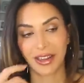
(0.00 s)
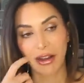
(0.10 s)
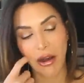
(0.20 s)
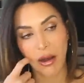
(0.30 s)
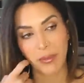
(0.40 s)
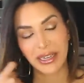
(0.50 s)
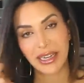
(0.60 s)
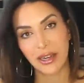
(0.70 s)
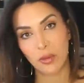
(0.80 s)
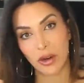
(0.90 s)
the common
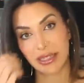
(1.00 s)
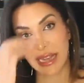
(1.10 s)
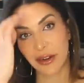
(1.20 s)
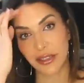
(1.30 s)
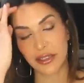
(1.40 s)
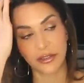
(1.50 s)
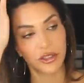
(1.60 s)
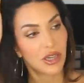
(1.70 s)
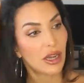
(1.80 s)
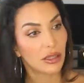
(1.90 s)
keywords that are
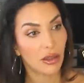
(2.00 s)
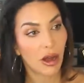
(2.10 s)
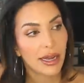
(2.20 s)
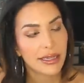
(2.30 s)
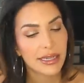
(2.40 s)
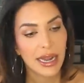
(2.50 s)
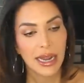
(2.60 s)
searched a lot